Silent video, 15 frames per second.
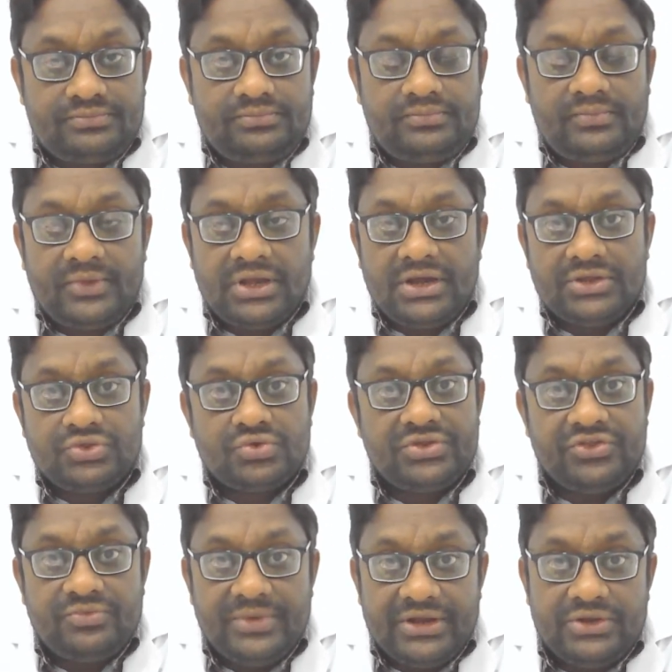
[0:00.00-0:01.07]
through
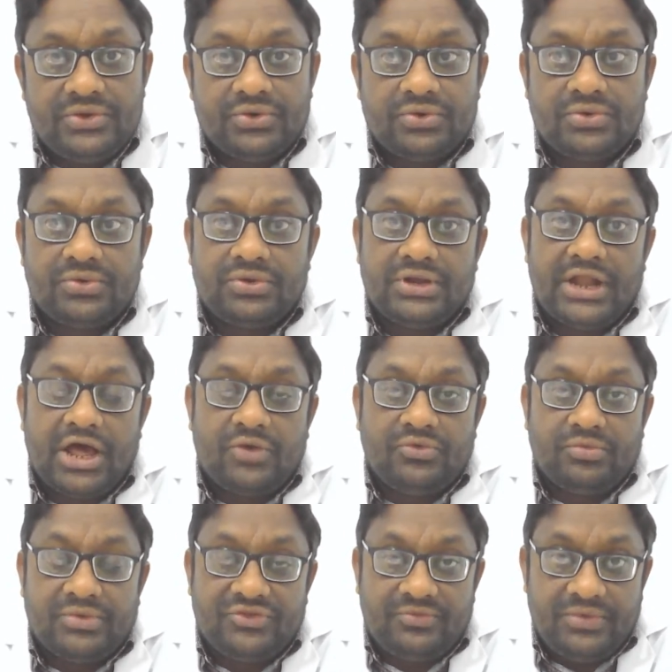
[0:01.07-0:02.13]
this video now we
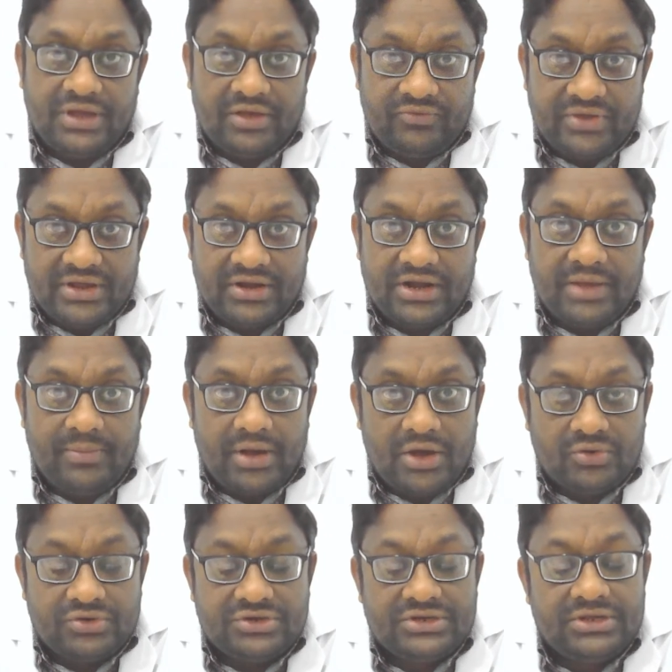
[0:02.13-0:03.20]
must be aware
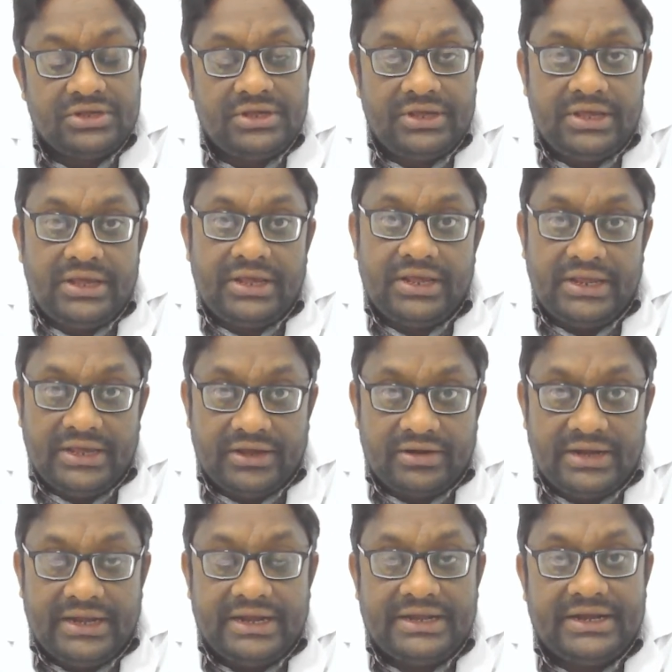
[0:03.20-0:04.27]
about ear
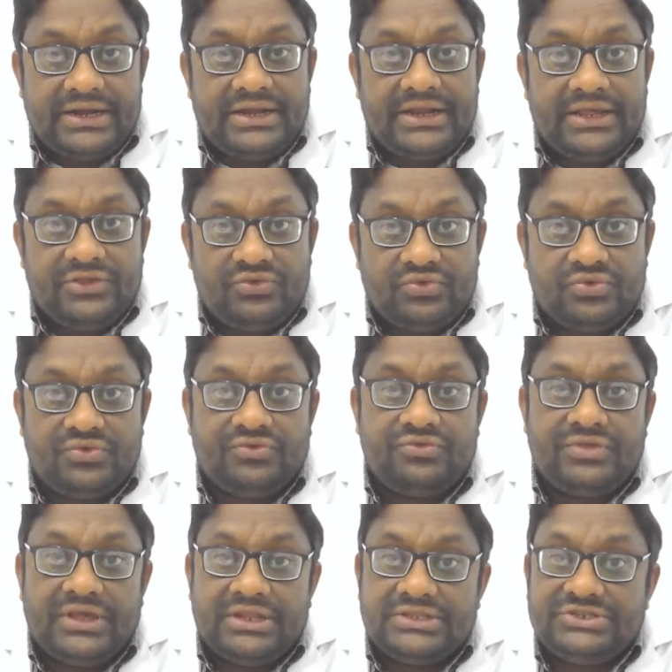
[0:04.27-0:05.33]
related issues
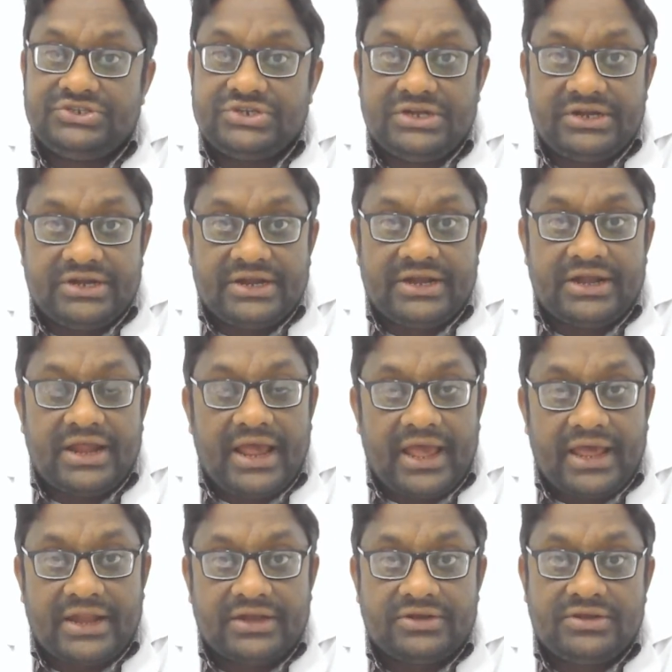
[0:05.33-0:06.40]
in children
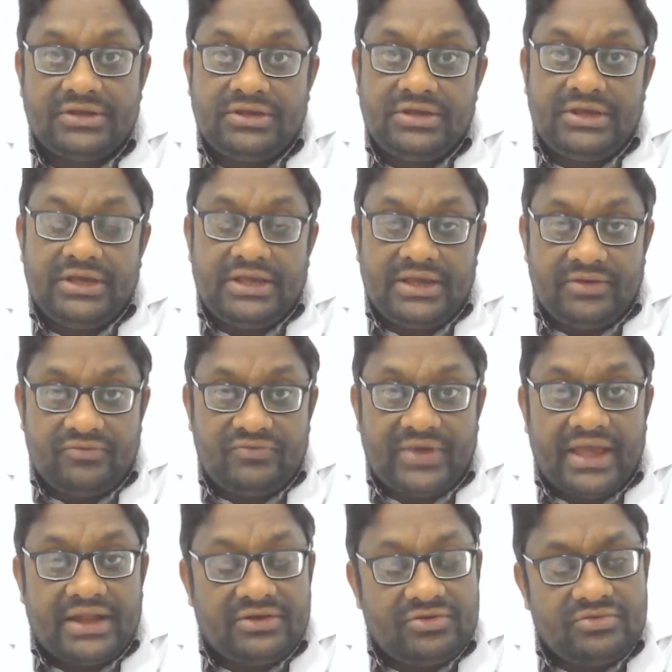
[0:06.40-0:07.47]
and
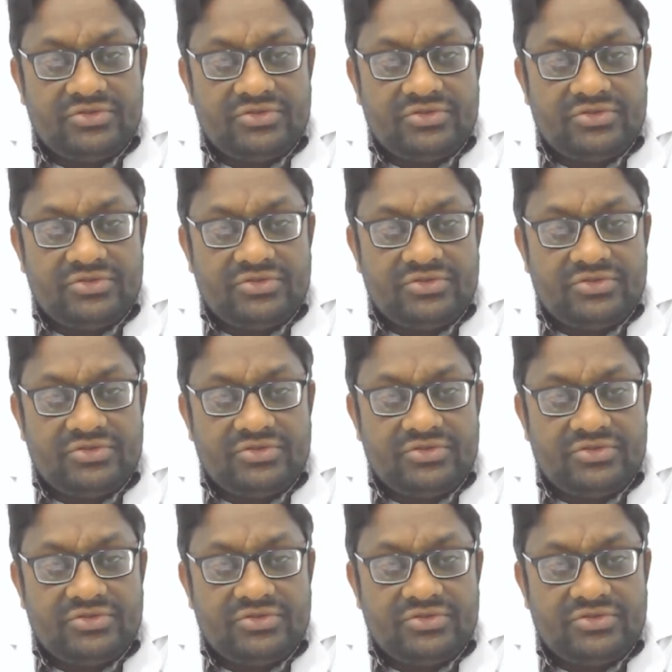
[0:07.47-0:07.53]
infant. So